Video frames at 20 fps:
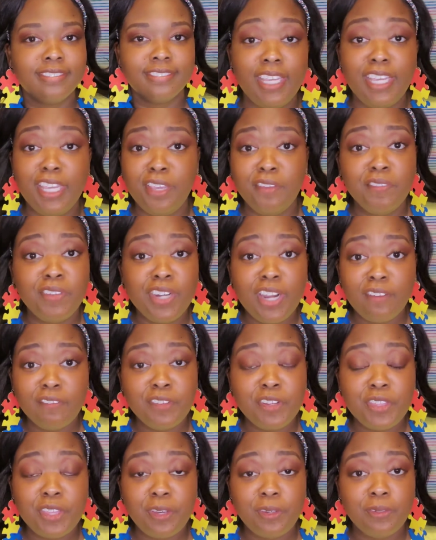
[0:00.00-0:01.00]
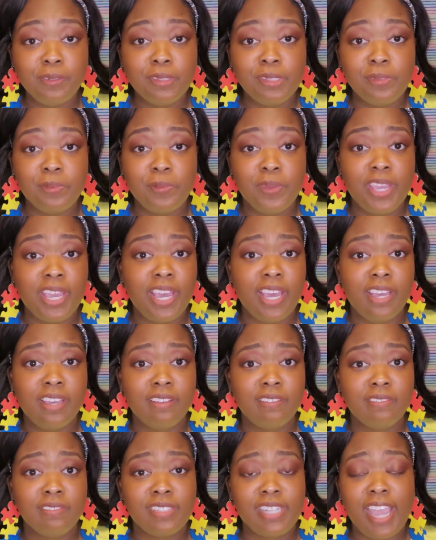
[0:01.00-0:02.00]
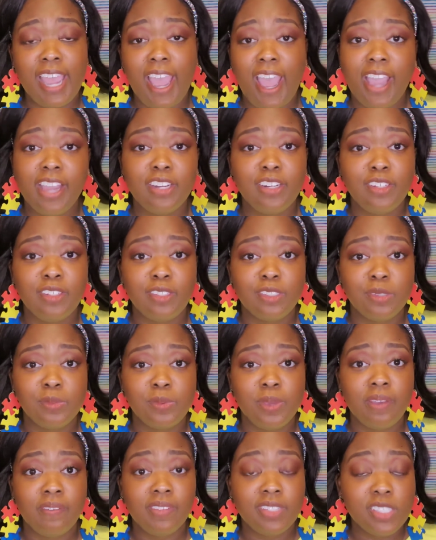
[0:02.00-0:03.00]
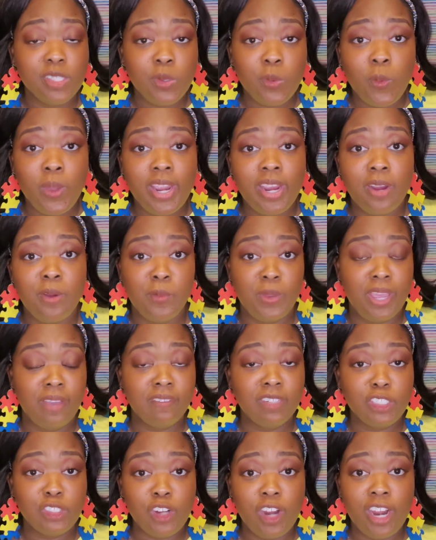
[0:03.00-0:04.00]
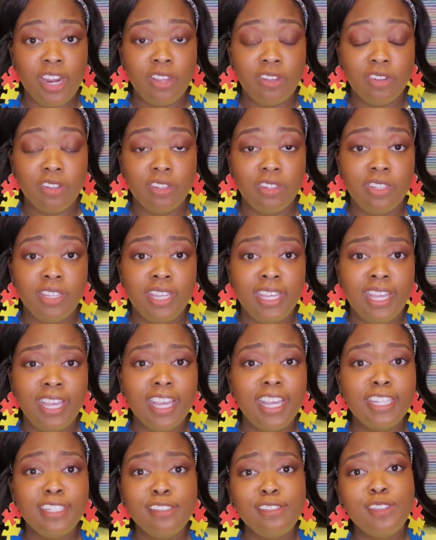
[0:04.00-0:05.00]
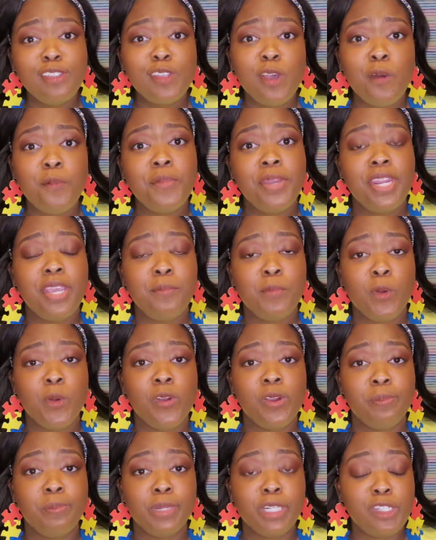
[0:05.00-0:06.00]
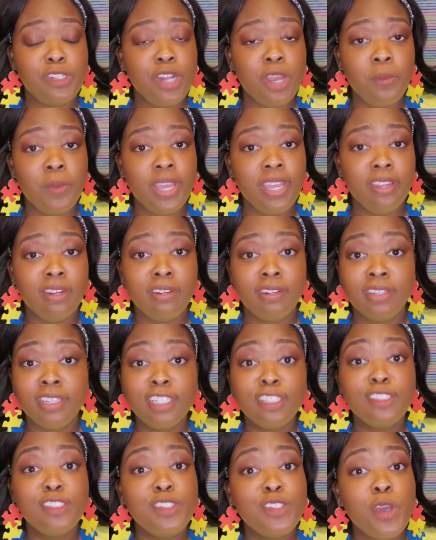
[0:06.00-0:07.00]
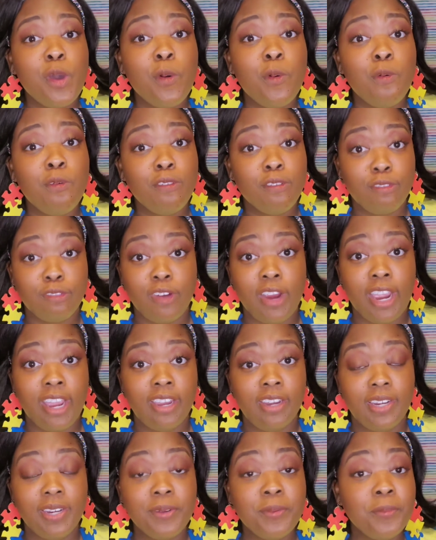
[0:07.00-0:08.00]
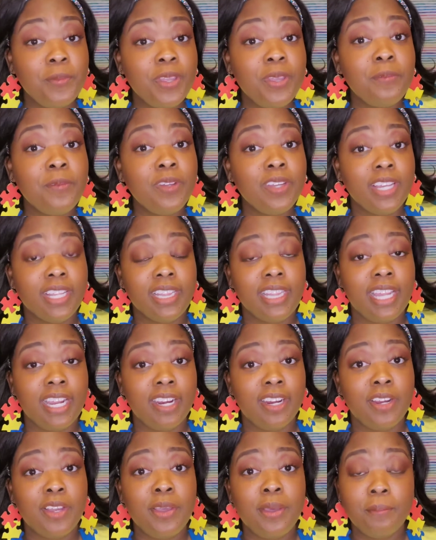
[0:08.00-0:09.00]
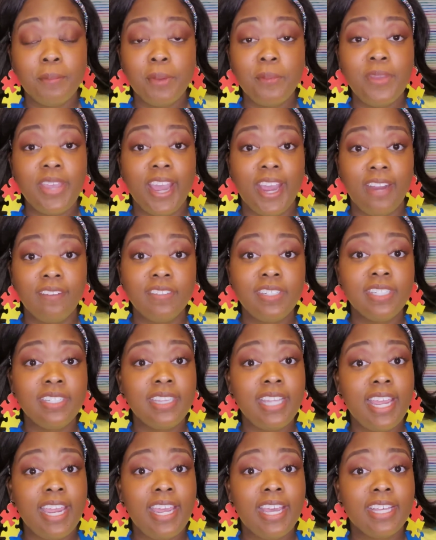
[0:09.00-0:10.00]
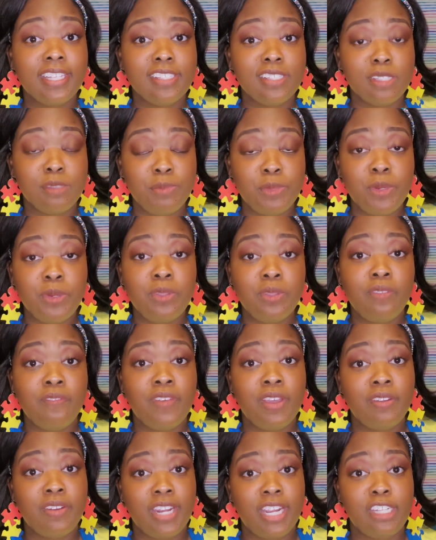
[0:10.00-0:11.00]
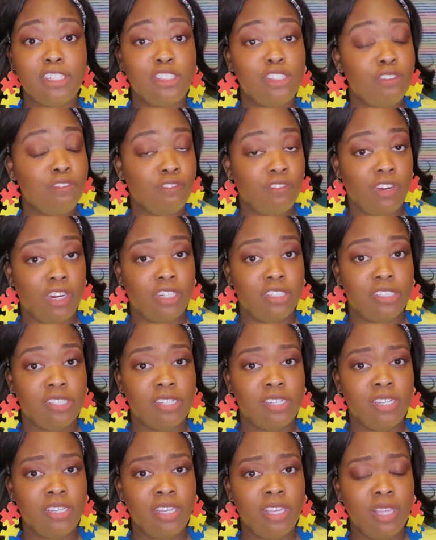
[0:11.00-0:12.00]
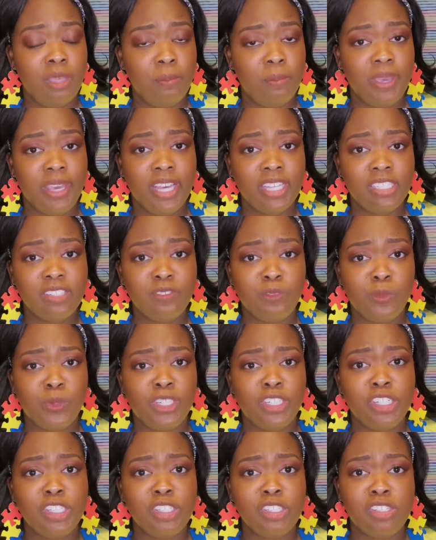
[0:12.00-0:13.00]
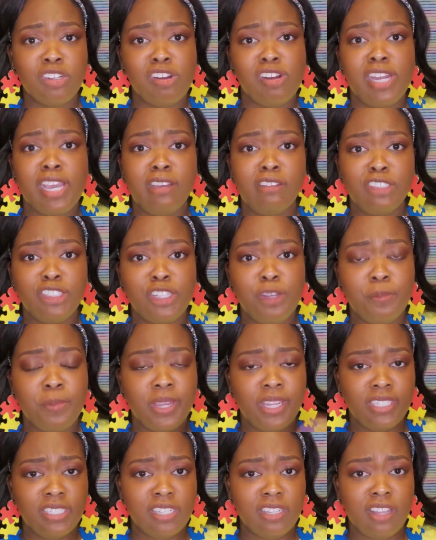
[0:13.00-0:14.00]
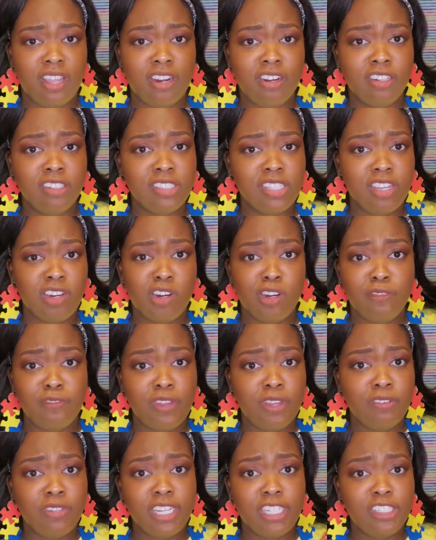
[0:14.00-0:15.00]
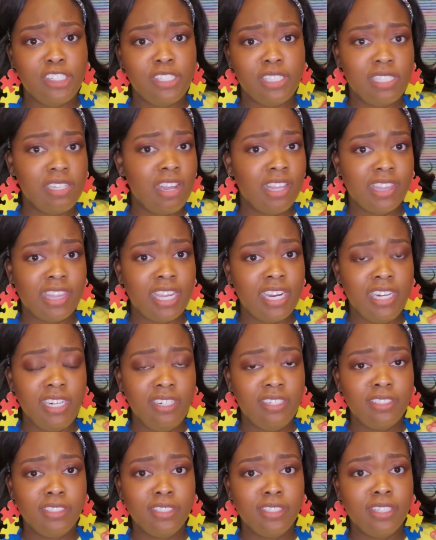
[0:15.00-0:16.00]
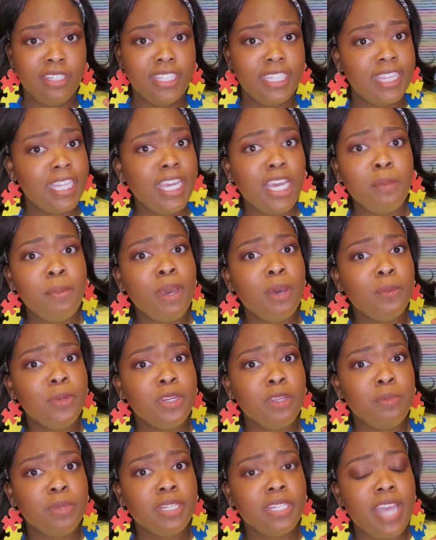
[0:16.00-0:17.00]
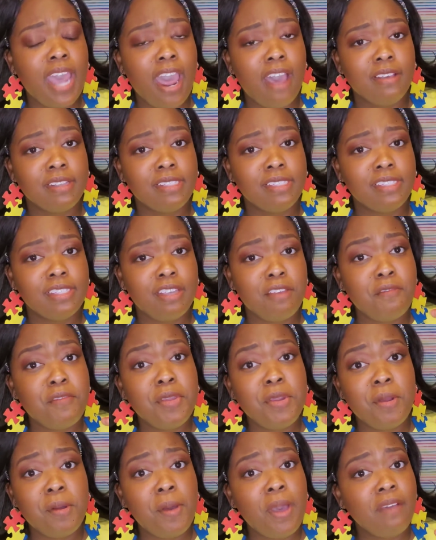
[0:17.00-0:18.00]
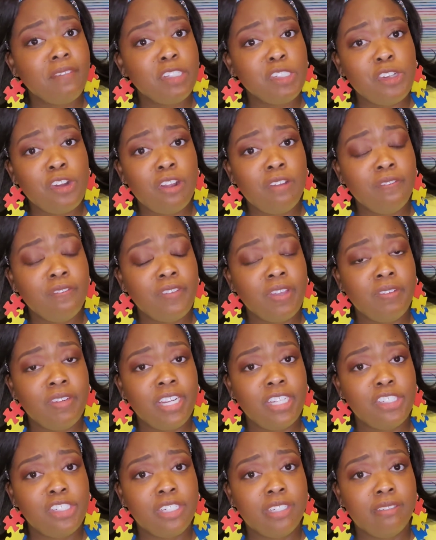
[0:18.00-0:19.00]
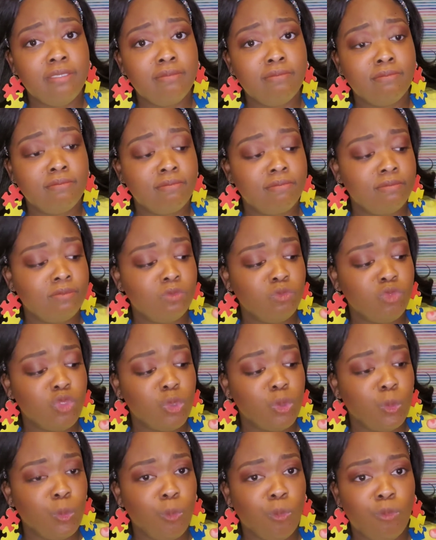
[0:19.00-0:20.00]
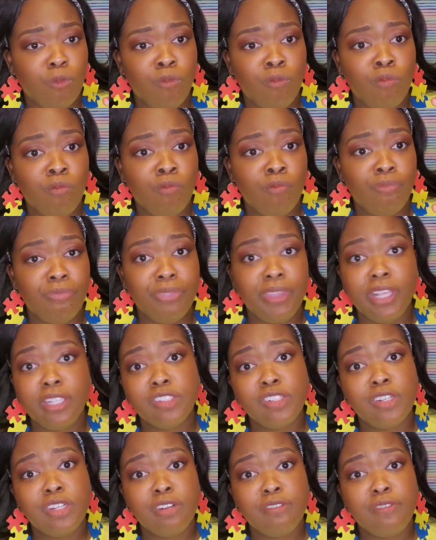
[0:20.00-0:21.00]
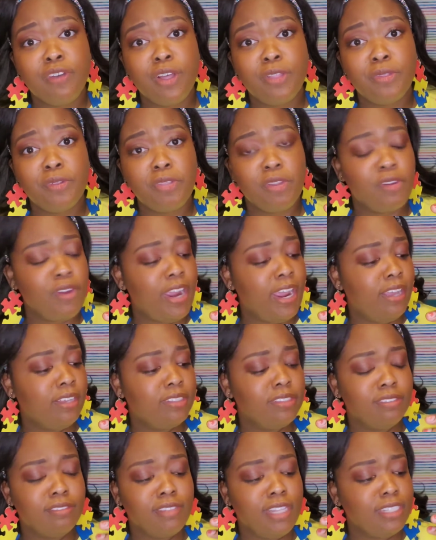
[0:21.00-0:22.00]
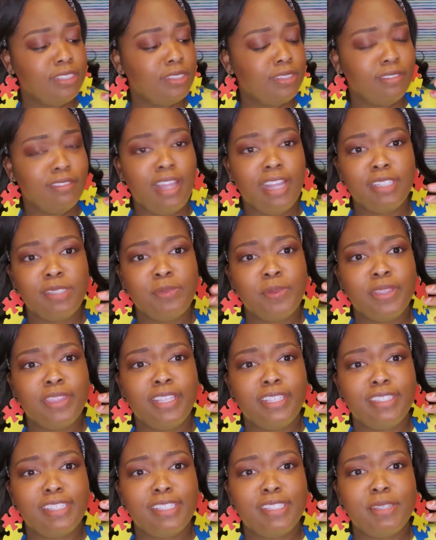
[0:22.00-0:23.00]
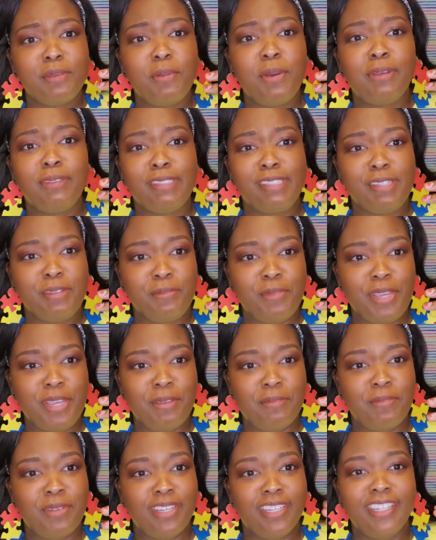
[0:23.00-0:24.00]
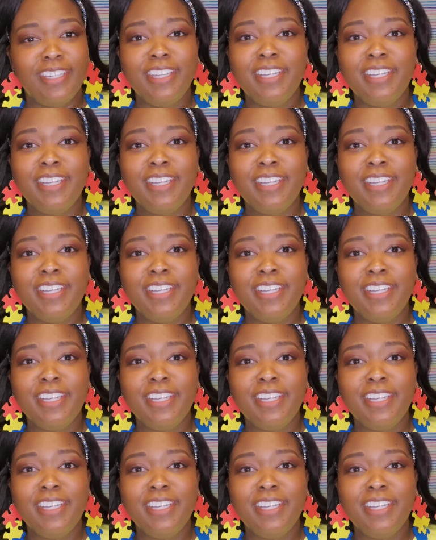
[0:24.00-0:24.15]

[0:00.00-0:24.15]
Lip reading: Even after those, we have diagonals, we have a square, we have a triangle, and so many more. But you know what? Don't fret. We will get there, but we have to lay a smooth foundation first. Because if we just start out jumping into letters and our foundation's not there, think about when you build a house. If you don't have a strong foundation, things are gonna fall through the cracks. That's what this is supposed to be, but